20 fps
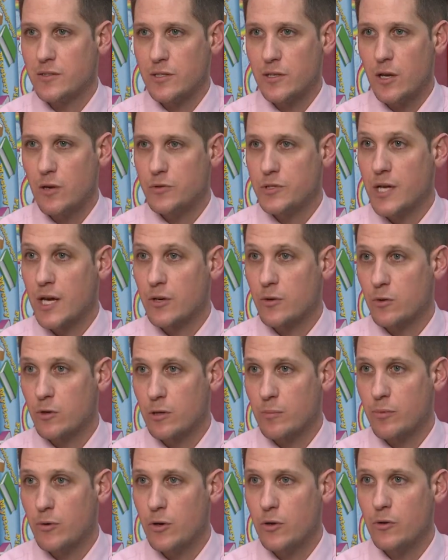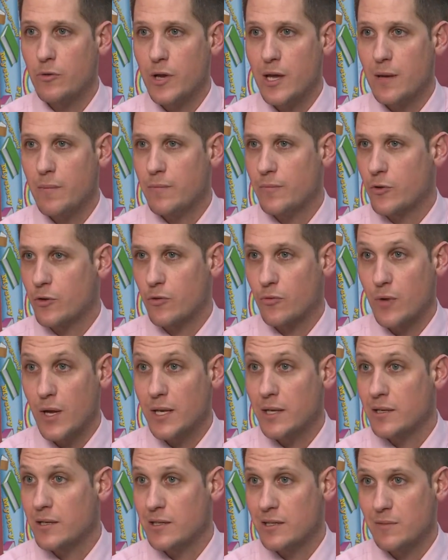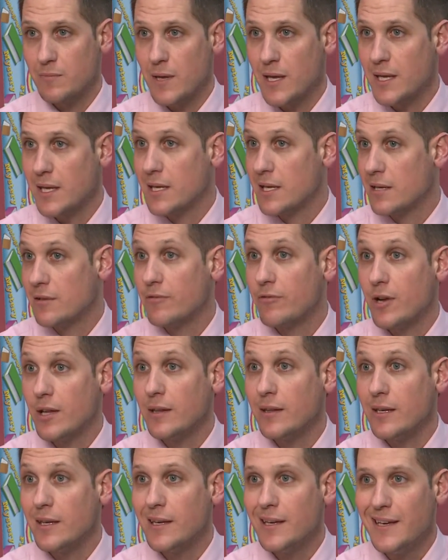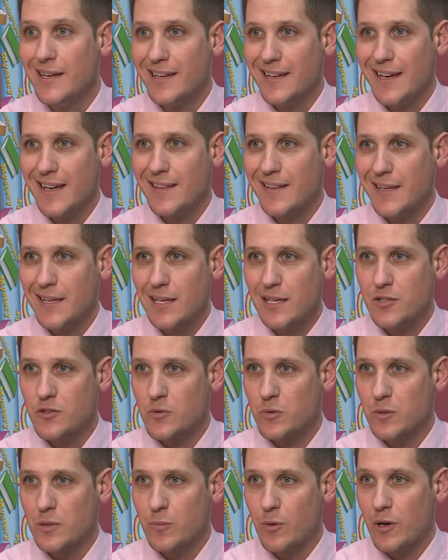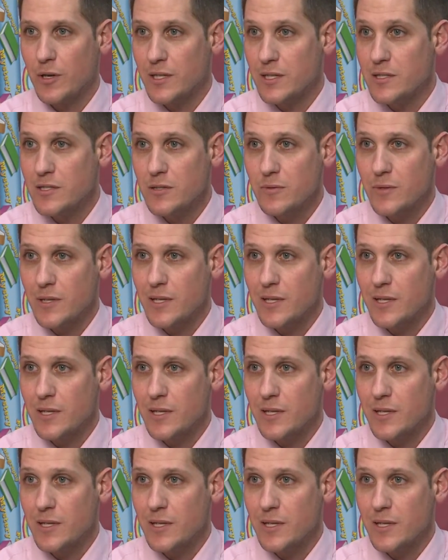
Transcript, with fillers: the Code.org program created it to make it kid-friendly, and the kids really bought into